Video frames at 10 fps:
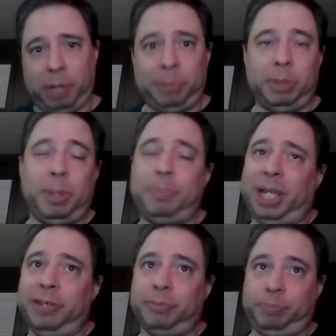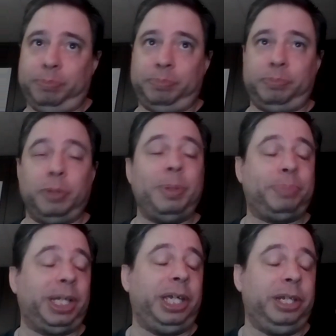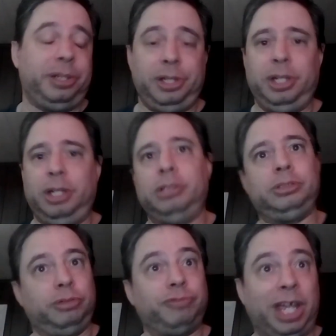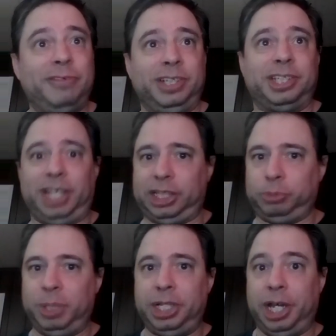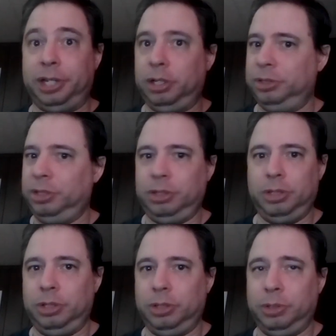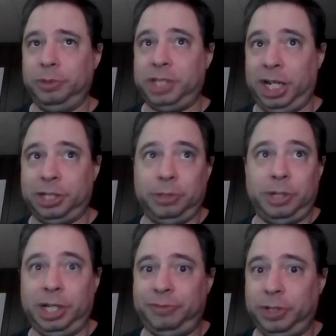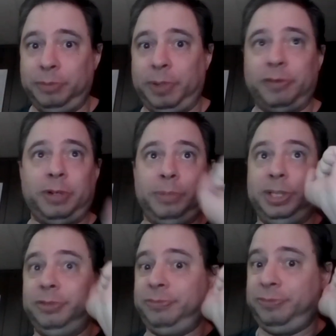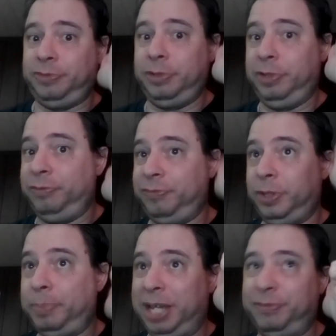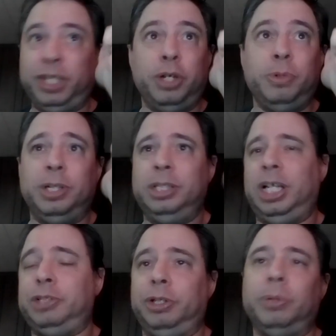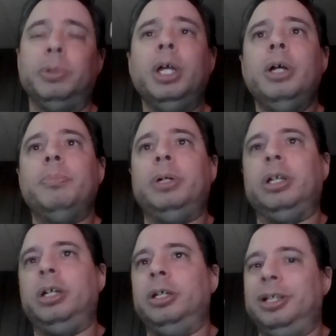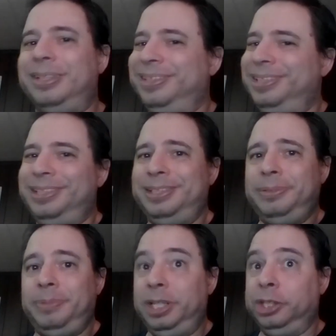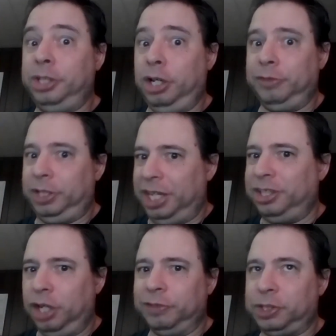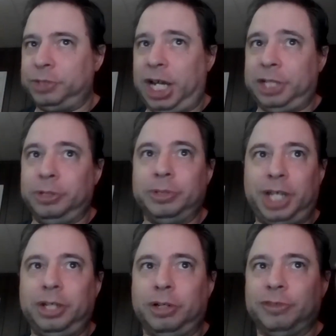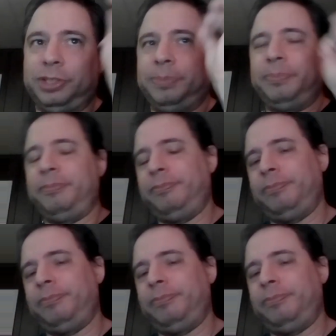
probably be pay will be playing the Ravens next weekend. Oh, Taku, I feel, I feel, really feel bad for you. Actually, I don't. But uh, he's nervous. Get nervous, Otaku. Oh, get nervous.